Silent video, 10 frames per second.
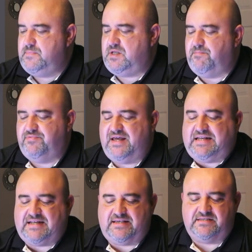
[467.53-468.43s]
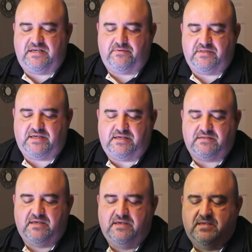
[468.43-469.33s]
complaint I see with
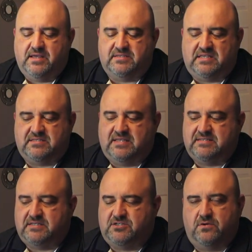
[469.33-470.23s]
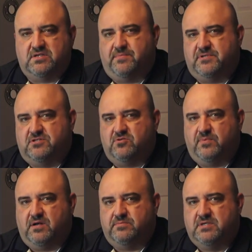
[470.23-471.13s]
these is that since it shows up as two
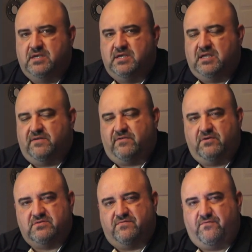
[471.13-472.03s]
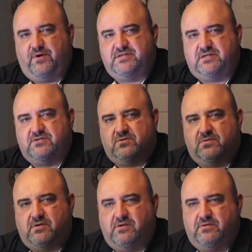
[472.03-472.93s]
bulbs, if you're using voice
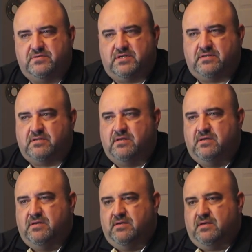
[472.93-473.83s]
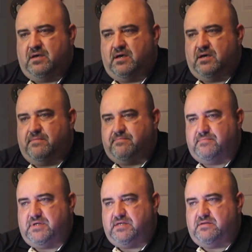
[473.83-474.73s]
control or you're using, um,
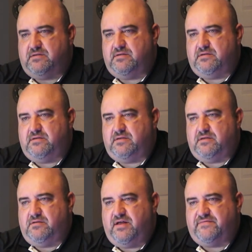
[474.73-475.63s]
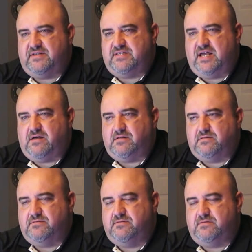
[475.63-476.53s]
you'd have to
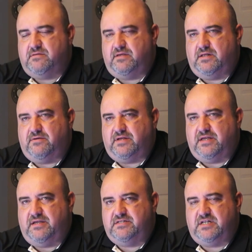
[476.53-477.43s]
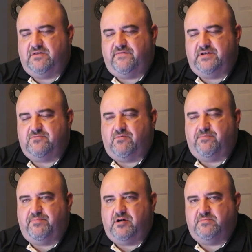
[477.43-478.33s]
tell you know each individual
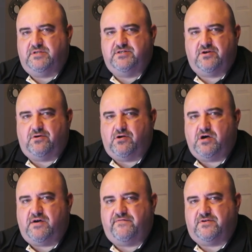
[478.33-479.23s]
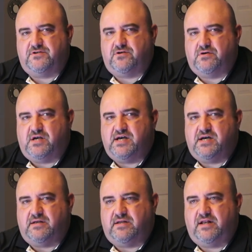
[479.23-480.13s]
bulb to turn off or turn
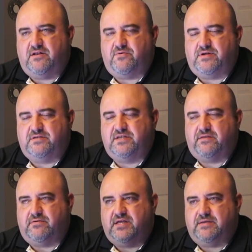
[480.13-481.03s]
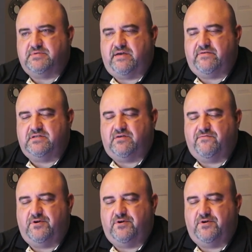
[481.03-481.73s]
on. And I don't want to say their names, obviously, your